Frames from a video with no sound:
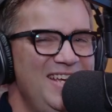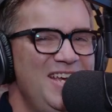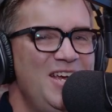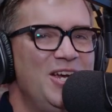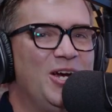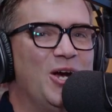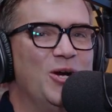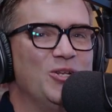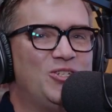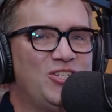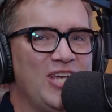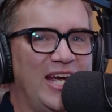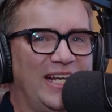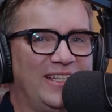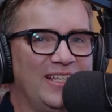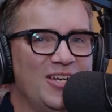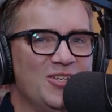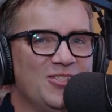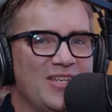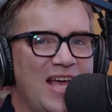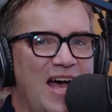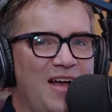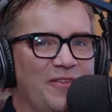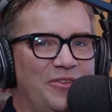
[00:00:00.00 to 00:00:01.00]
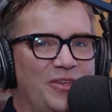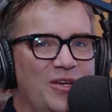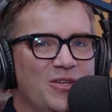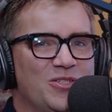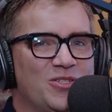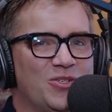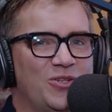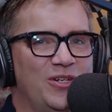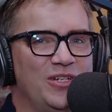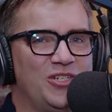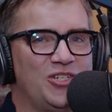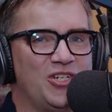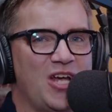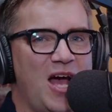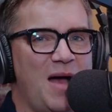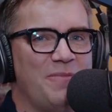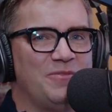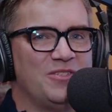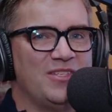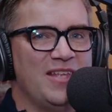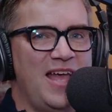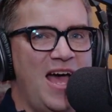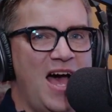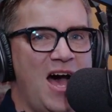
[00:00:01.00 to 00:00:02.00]
Go check those out. Those are in
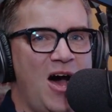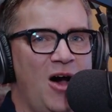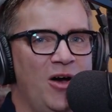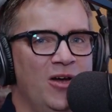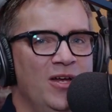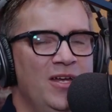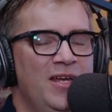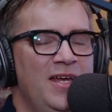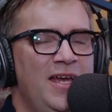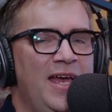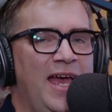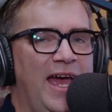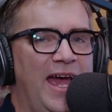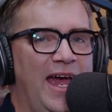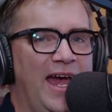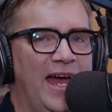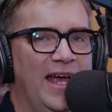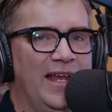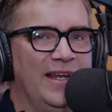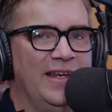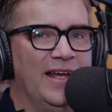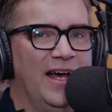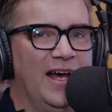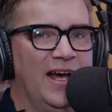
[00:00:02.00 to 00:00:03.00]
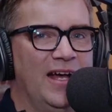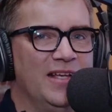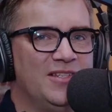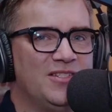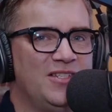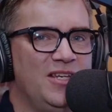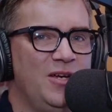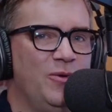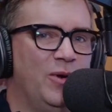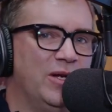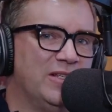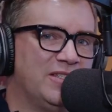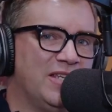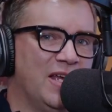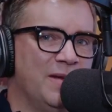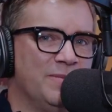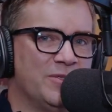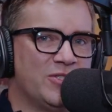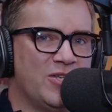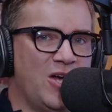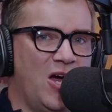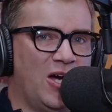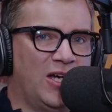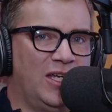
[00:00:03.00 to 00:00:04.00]
shops now. And see what
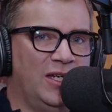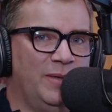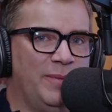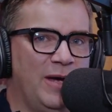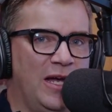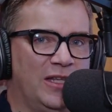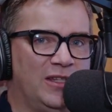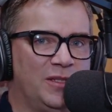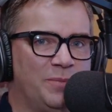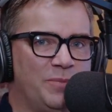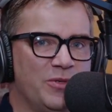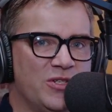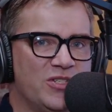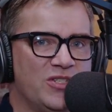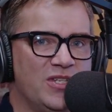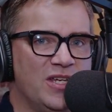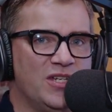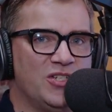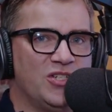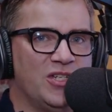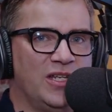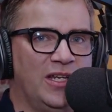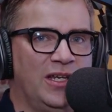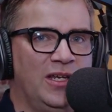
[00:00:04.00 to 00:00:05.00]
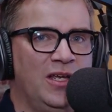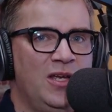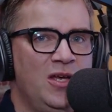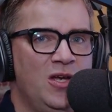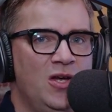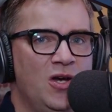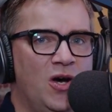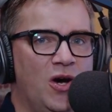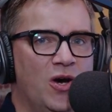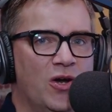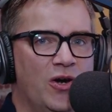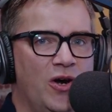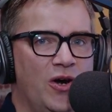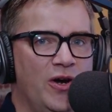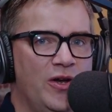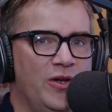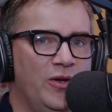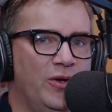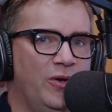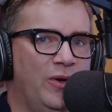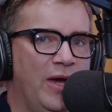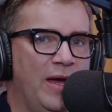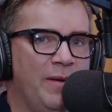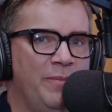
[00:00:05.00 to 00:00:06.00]
Tim's talking about, the precision on our
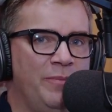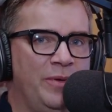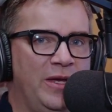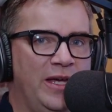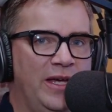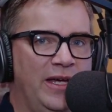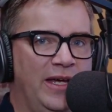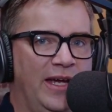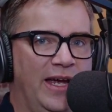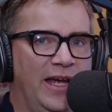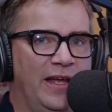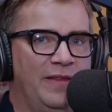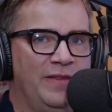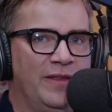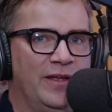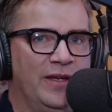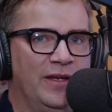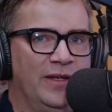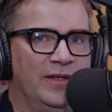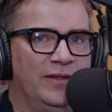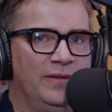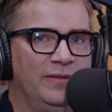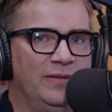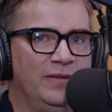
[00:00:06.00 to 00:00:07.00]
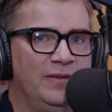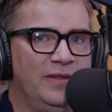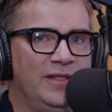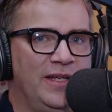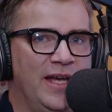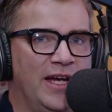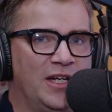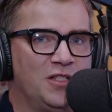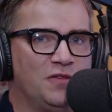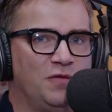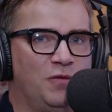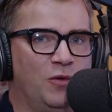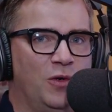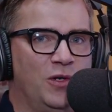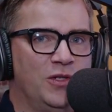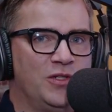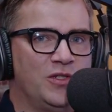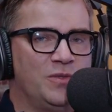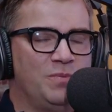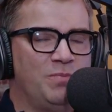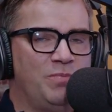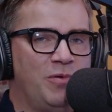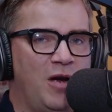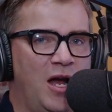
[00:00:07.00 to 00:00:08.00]
new MB and the X
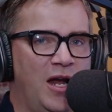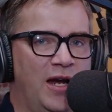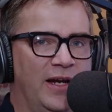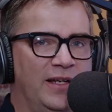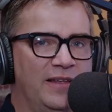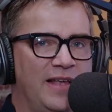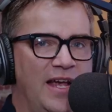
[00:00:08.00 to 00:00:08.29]
Forge product.